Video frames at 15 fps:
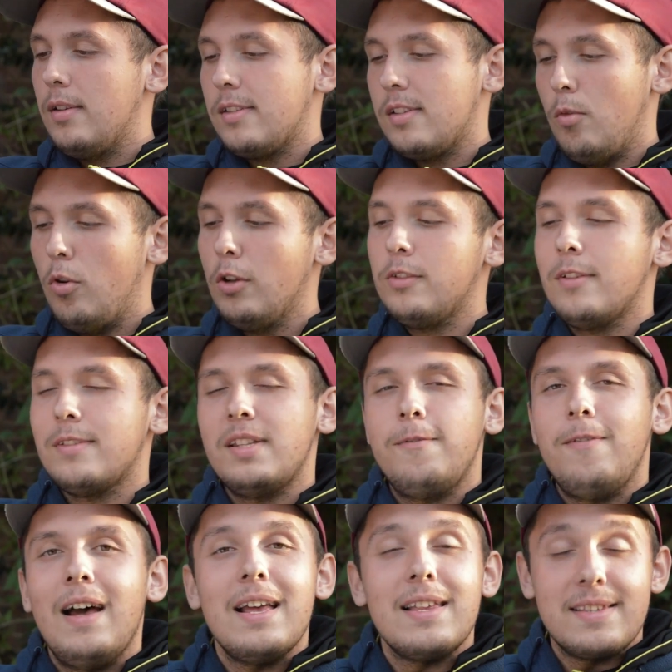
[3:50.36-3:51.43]
So what does the
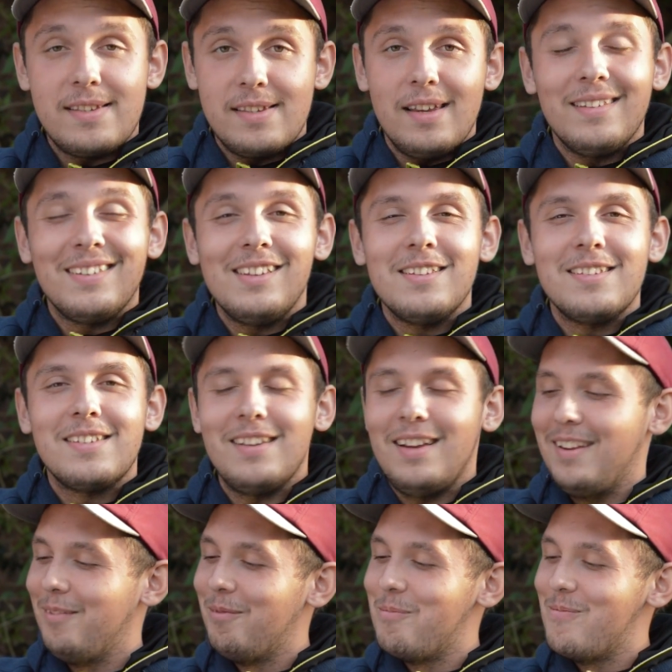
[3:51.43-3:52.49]
first sentence
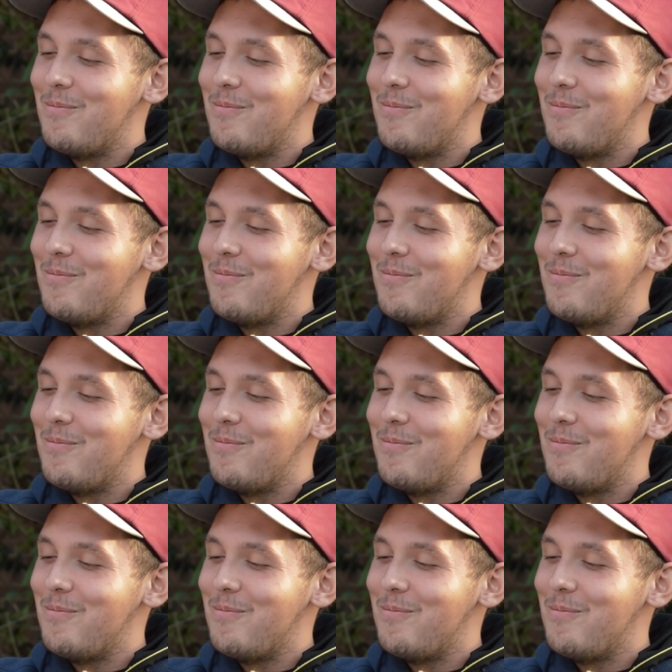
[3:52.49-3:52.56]
say?